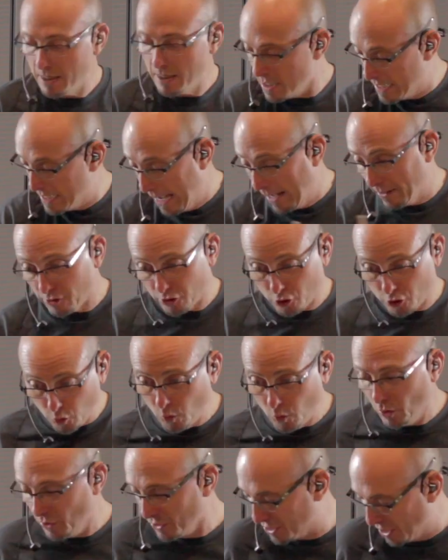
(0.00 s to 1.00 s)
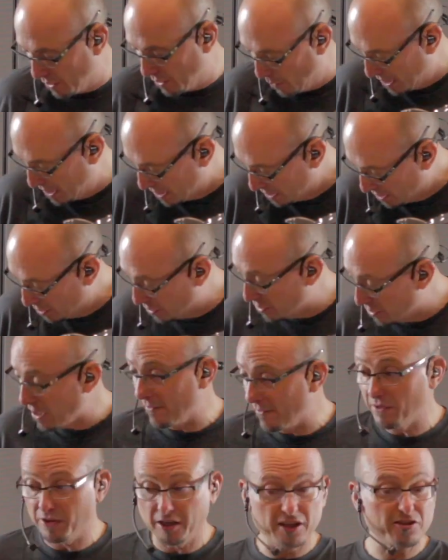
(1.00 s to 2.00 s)
Now, tools that we can use,
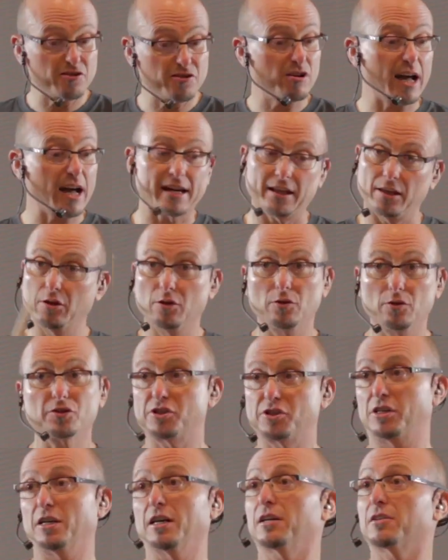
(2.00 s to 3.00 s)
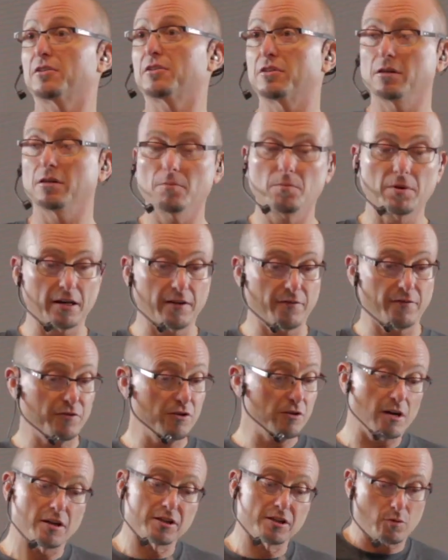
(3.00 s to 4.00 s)
these are not huge sticks, but if you
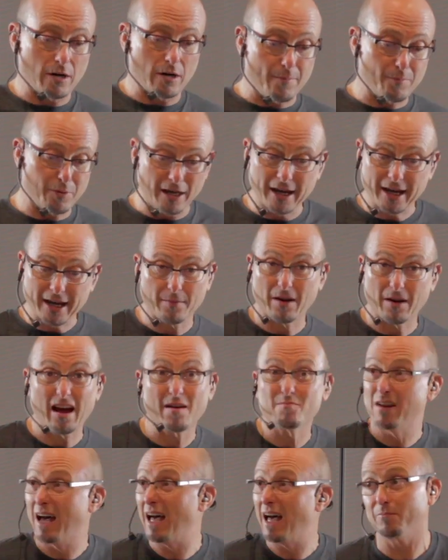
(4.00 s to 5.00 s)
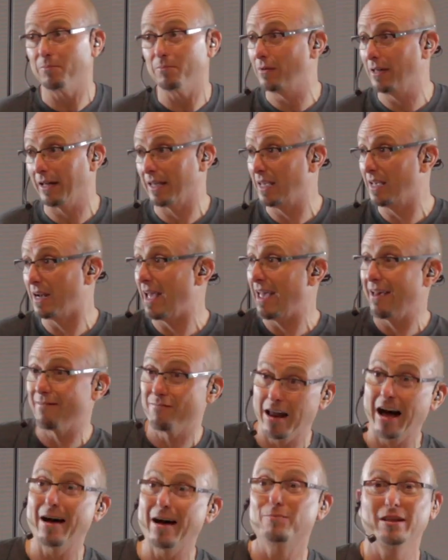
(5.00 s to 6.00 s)
notice when I'm playing, I have
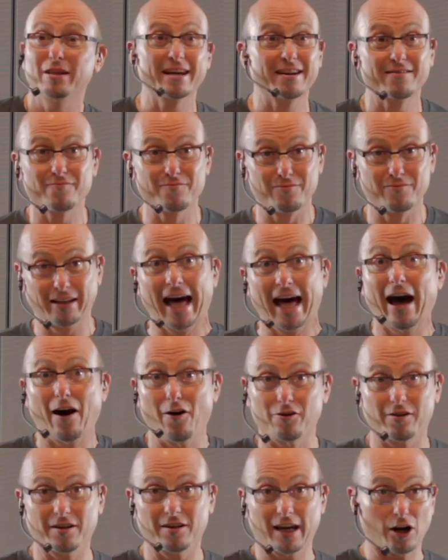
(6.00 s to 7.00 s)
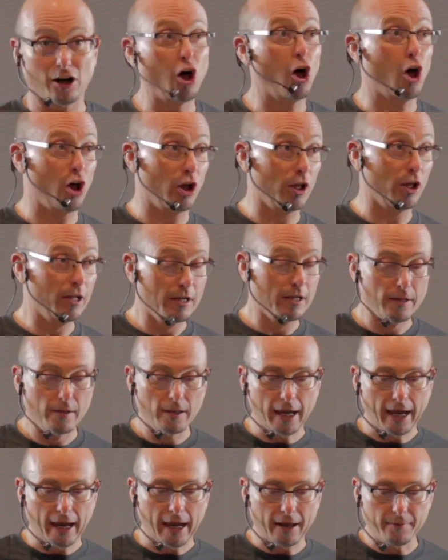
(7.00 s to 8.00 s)
not played loud at all,
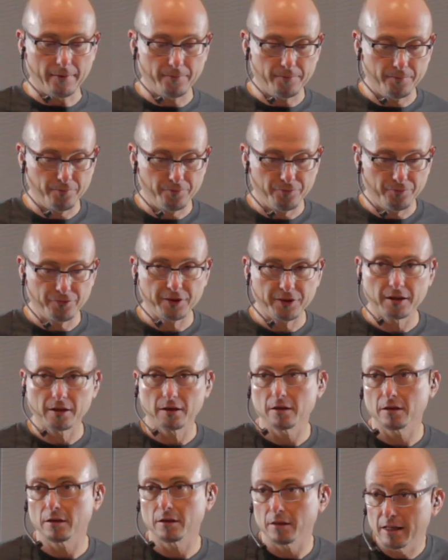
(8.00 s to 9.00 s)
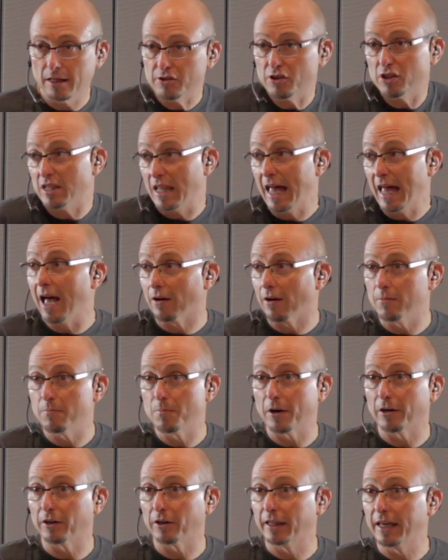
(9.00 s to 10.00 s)
and that's just loud. I'm
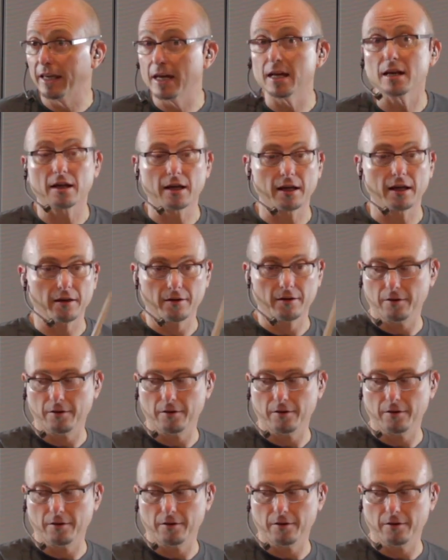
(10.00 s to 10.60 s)
barely hitting it.